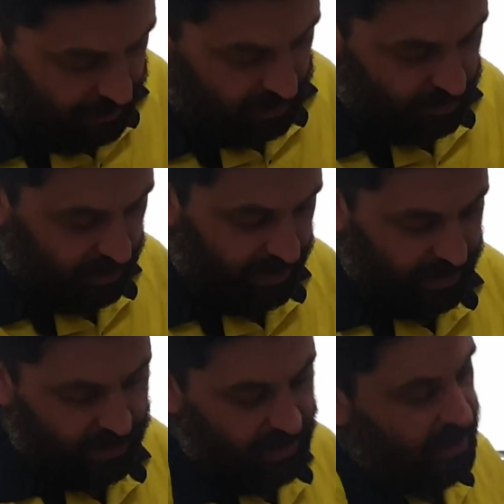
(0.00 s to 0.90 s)
MS
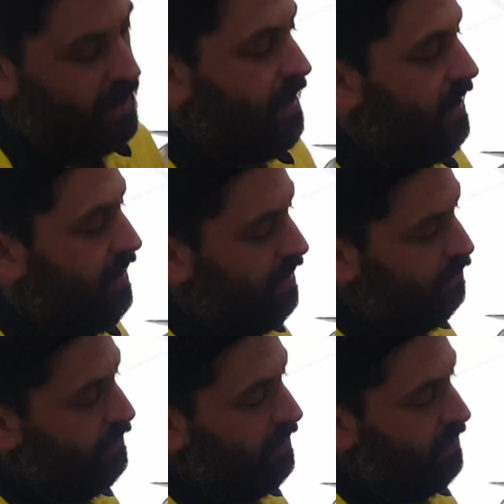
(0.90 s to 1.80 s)
180, and they'll
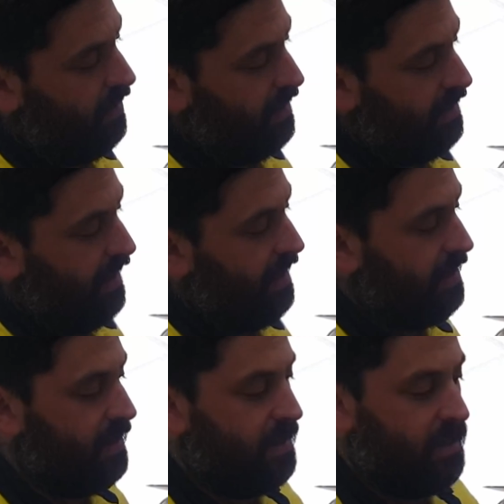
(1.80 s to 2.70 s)
fit on like that.
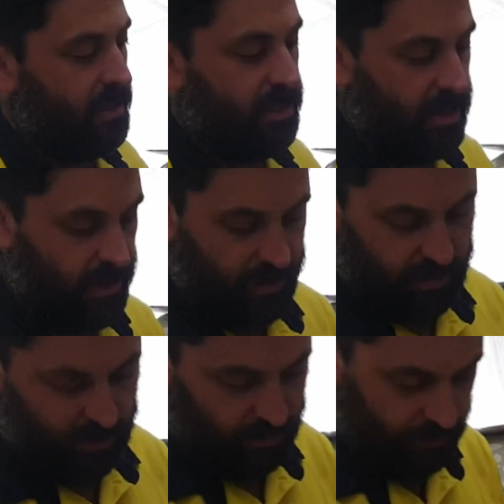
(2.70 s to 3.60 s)
So
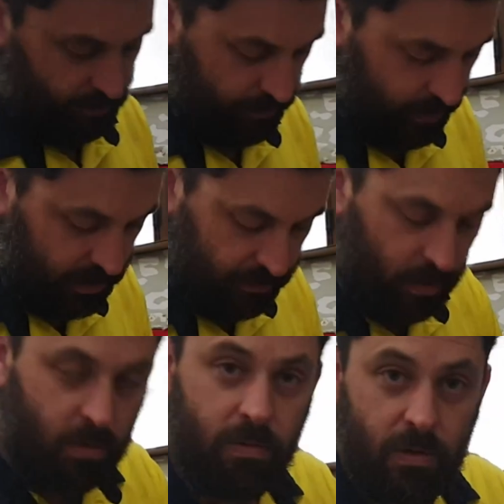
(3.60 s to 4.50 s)
first of
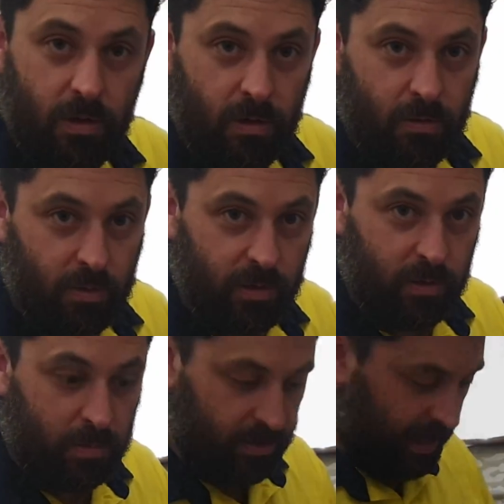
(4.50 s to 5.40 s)
all, we'll put